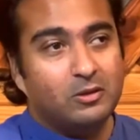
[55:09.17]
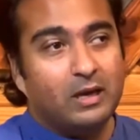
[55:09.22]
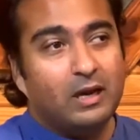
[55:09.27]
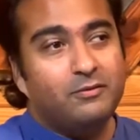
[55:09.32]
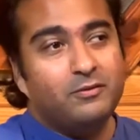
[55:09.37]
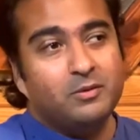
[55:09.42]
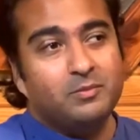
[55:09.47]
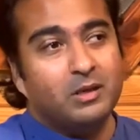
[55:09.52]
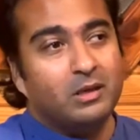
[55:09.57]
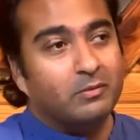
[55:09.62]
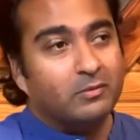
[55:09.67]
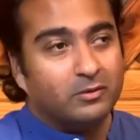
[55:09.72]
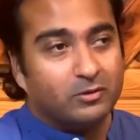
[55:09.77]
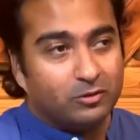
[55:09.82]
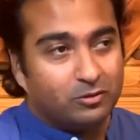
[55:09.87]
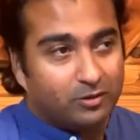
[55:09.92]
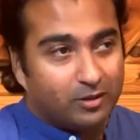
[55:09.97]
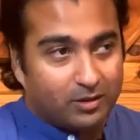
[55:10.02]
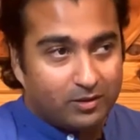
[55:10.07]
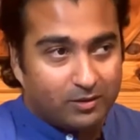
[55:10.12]
You have to be able
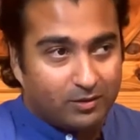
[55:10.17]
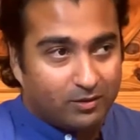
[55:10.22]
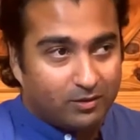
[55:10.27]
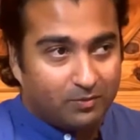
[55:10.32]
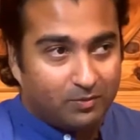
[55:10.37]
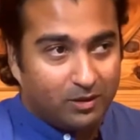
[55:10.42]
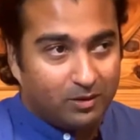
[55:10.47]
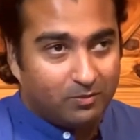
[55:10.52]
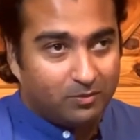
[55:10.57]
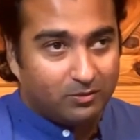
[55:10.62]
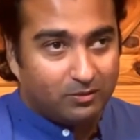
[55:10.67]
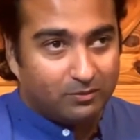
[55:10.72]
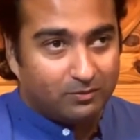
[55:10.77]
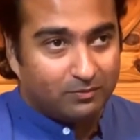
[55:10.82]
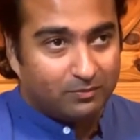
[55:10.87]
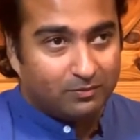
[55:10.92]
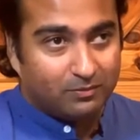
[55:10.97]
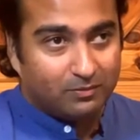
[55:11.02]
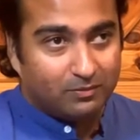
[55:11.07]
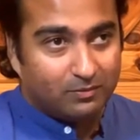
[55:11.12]
to trust other
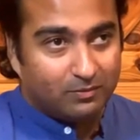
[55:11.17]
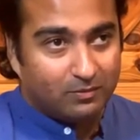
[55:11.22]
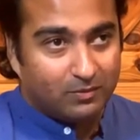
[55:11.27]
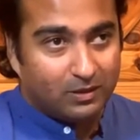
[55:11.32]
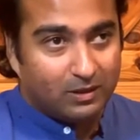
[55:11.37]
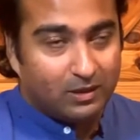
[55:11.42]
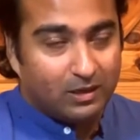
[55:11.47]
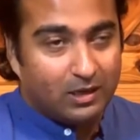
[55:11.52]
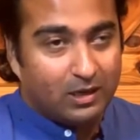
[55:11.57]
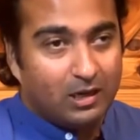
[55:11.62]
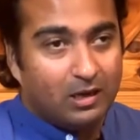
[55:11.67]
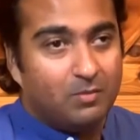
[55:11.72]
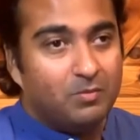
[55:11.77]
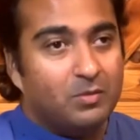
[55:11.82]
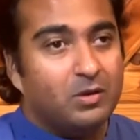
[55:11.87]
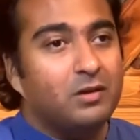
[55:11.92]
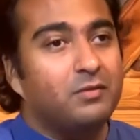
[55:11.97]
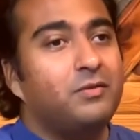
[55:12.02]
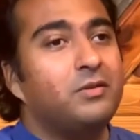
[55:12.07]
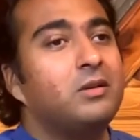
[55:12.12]
people.
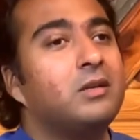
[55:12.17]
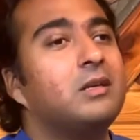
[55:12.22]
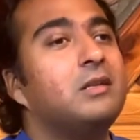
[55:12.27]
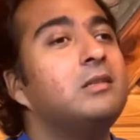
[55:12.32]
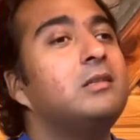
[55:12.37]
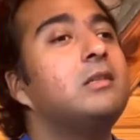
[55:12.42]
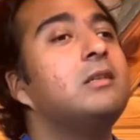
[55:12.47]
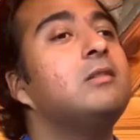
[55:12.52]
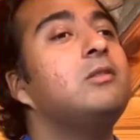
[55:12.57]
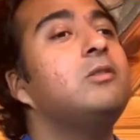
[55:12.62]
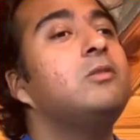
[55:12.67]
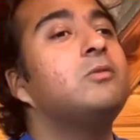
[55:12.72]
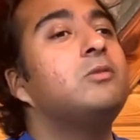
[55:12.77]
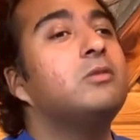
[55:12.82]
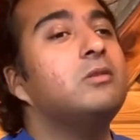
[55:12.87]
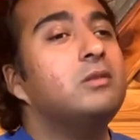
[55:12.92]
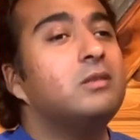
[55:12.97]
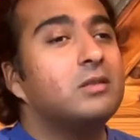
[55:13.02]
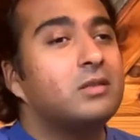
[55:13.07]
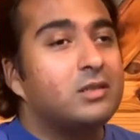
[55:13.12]
But if you continue
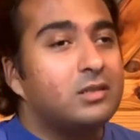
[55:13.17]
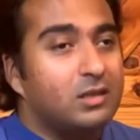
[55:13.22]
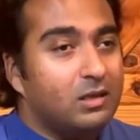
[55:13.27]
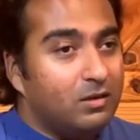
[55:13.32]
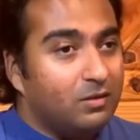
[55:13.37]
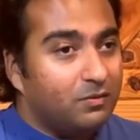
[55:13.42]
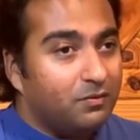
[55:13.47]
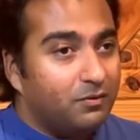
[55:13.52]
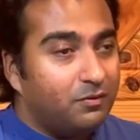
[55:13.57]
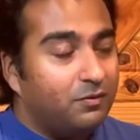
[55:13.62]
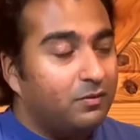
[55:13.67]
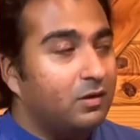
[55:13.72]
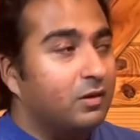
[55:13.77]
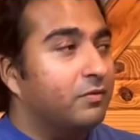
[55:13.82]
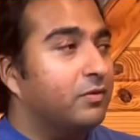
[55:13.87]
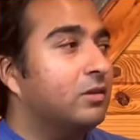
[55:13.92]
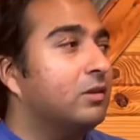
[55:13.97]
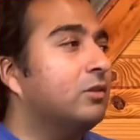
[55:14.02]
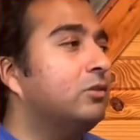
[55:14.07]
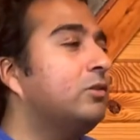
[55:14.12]
to deceive,
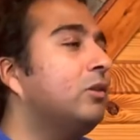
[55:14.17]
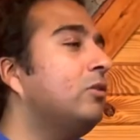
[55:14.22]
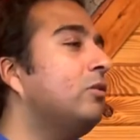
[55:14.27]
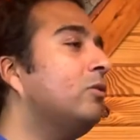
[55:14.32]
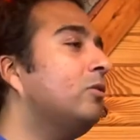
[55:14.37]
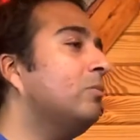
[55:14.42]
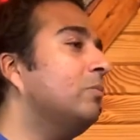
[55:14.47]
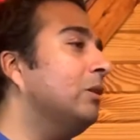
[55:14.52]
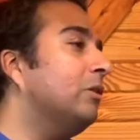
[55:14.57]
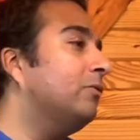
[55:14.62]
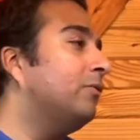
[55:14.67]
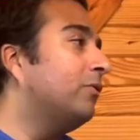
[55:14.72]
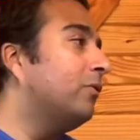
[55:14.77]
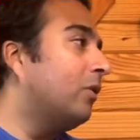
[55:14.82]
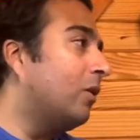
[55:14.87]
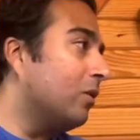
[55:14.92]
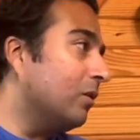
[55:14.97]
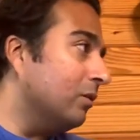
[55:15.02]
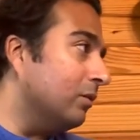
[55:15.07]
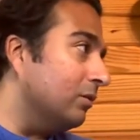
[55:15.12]
if you continue to be
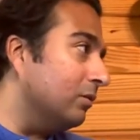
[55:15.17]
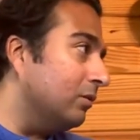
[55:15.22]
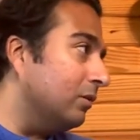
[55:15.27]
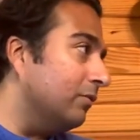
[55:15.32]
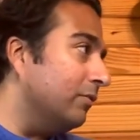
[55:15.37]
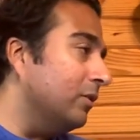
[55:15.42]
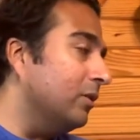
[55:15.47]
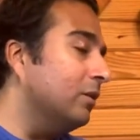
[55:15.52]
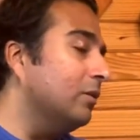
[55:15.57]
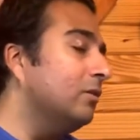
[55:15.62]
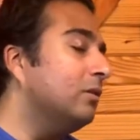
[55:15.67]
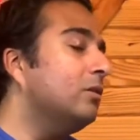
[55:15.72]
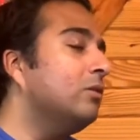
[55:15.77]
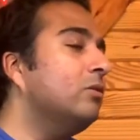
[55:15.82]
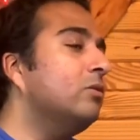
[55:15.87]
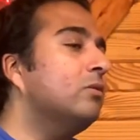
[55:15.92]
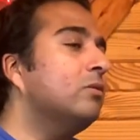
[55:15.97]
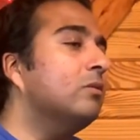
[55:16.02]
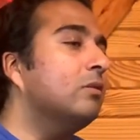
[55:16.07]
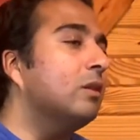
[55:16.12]
fraudulent, if you
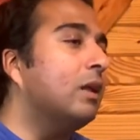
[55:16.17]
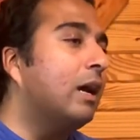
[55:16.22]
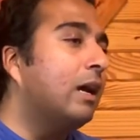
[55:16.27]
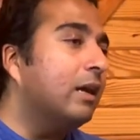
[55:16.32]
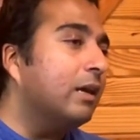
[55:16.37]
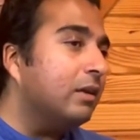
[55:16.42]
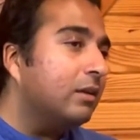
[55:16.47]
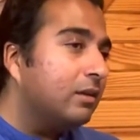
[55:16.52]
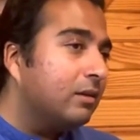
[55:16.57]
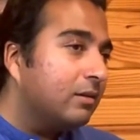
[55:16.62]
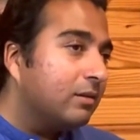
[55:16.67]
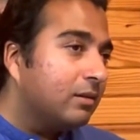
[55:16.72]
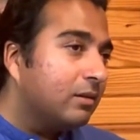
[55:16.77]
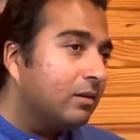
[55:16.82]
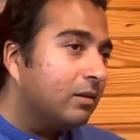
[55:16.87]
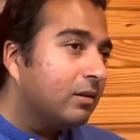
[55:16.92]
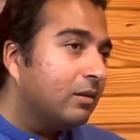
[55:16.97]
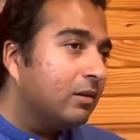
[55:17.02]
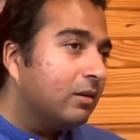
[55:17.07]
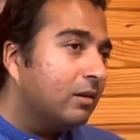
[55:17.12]
continue to lie,
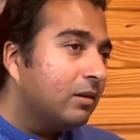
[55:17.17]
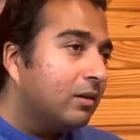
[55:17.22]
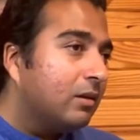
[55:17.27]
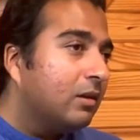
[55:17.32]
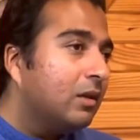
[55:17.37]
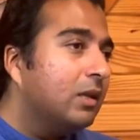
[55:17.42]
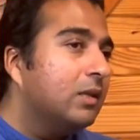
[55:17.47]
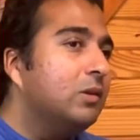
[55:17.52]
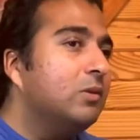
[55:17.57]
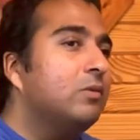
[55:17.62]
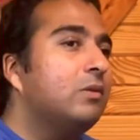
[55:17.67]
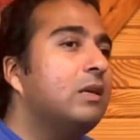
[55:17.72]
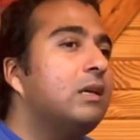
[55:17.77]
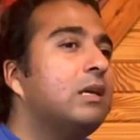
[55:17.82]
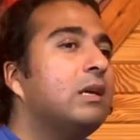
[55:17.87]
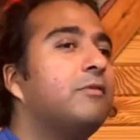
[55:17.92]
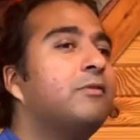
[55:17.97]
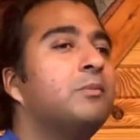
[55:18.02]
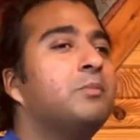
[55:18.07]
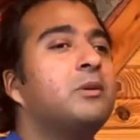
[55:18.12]
you
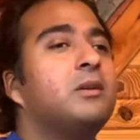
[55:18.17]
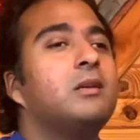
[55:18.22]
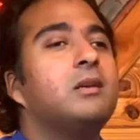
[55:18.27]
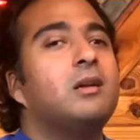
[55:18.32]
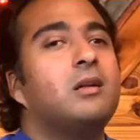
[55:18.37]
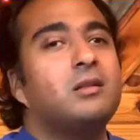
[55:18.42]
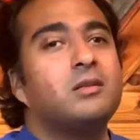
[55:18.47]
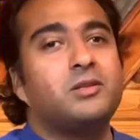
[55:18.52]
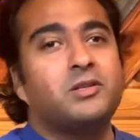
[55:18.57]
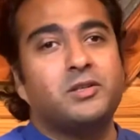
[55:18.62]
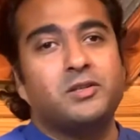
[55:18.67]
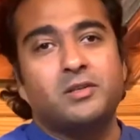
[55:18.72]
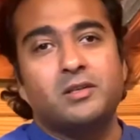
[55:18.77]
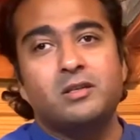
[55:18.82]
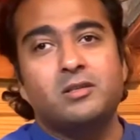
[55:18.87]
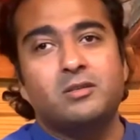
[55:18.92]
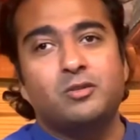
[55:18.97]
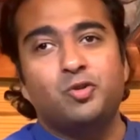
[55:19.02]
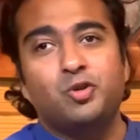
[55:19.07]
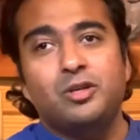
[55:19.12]
think everybody else
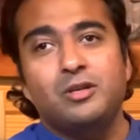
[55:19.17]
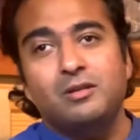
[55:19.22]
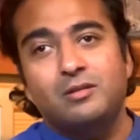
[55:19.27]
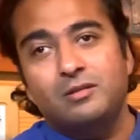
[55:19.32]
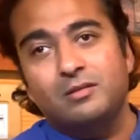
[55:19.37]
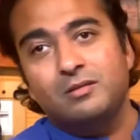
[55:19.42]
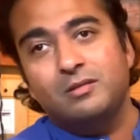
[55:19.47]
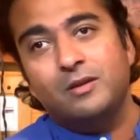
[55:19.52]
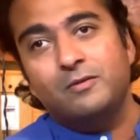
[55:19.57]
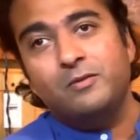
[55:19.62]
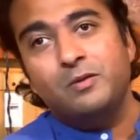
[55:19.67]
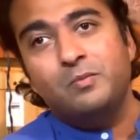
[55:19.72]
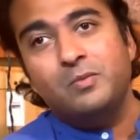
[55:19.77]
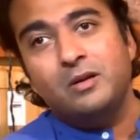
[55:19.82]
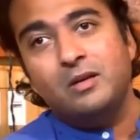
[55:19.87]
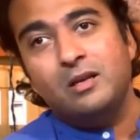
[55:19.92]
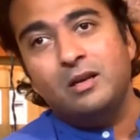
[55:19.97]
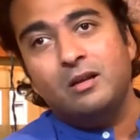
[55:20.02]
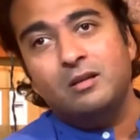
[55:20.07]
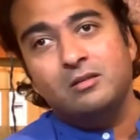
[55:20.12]
is a cheat,
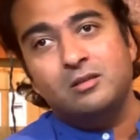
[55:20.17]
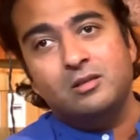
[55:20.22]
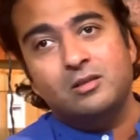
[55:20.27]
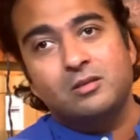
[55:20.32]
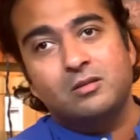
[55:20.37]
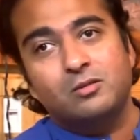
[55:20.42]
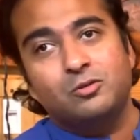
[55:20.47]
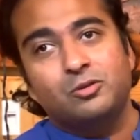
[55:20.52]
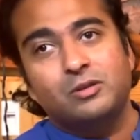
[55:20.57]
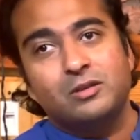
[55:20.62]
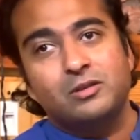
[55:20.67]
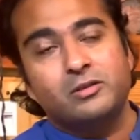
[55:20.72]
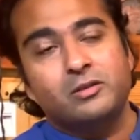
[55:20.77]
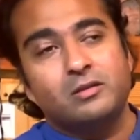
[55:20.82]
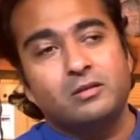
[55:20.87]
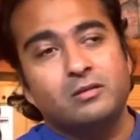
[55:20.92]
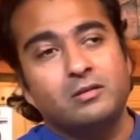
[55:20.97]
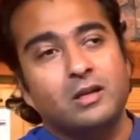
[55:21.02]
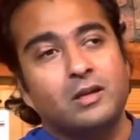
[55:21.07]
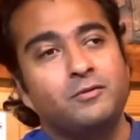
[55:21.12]
everybody else is a
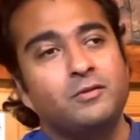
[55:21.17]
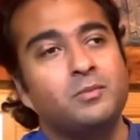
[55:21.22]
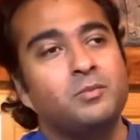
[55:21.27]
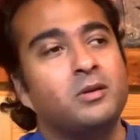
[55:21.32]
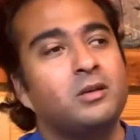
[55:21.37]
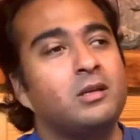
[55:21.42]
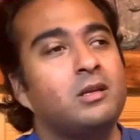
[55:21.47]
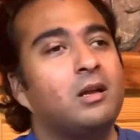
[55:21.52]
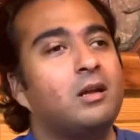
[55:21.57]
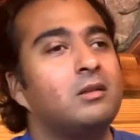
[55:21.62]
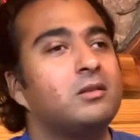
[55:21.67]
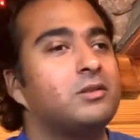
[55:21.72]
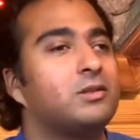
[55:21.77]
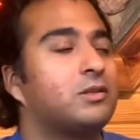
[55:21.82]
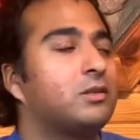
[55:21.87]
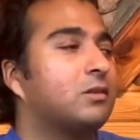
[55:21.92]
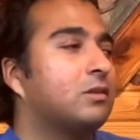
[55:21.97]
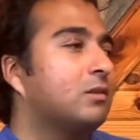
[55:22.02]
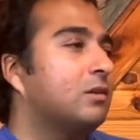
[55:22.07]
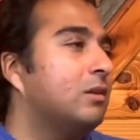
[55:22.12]
trickster, everybody
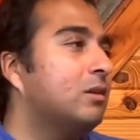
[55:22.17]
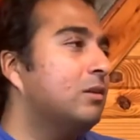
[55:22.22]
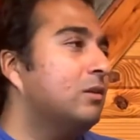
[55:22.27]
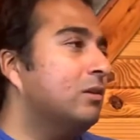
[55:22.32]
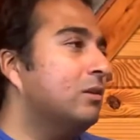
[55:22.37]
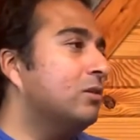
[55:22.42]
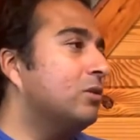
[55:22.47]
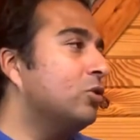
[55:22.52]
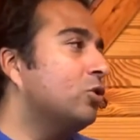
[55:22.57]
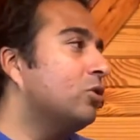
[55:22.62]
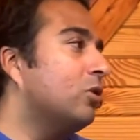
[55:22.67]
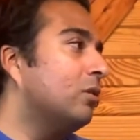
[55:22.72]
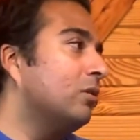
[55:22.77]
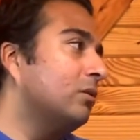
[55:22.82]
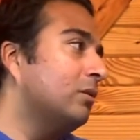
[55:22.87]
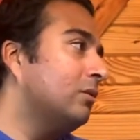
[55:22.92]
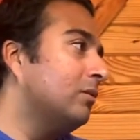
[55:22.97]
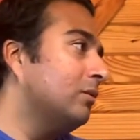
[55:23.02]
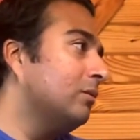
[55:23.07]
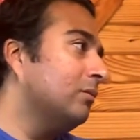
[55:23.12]
else is a
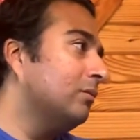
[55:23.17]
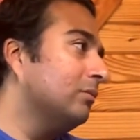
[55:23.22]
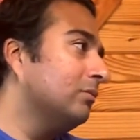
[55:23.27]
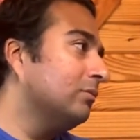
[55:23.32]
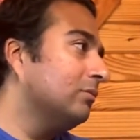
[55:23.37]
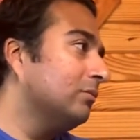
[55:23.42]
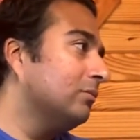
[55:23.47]
charlatan.